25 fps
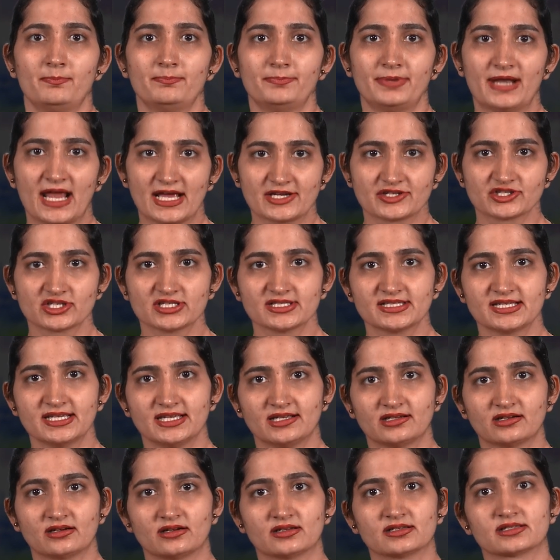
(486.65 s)
pleasure
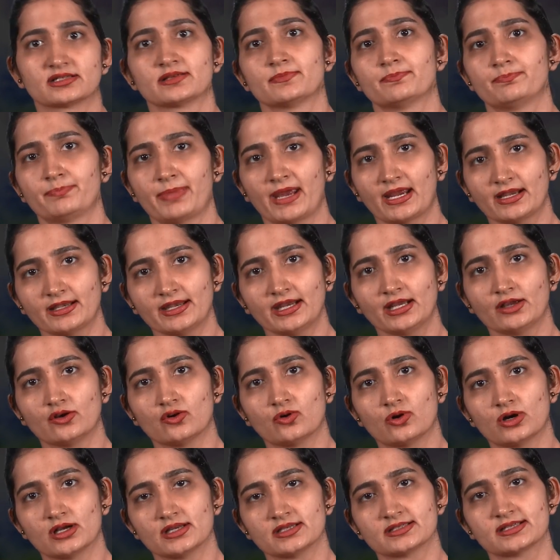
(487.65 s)
seekers, picnic
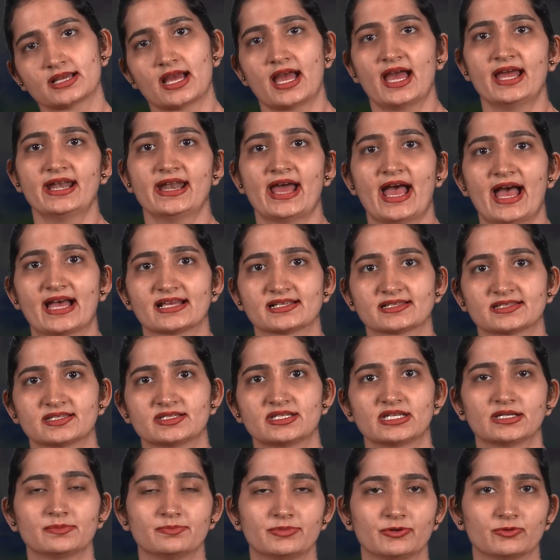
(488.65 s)
goers and
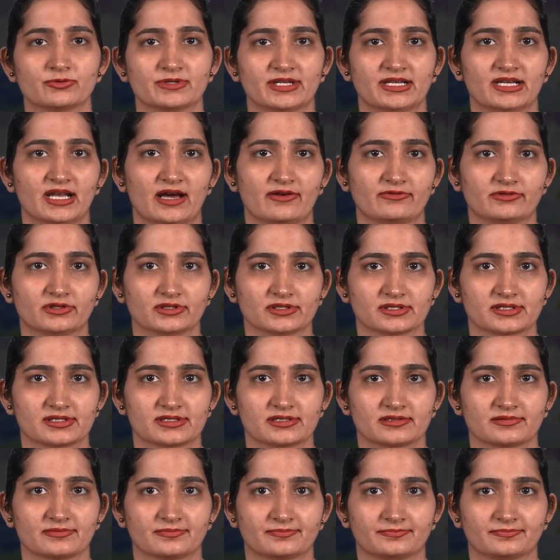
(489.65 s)
aesthetic beauty lovers.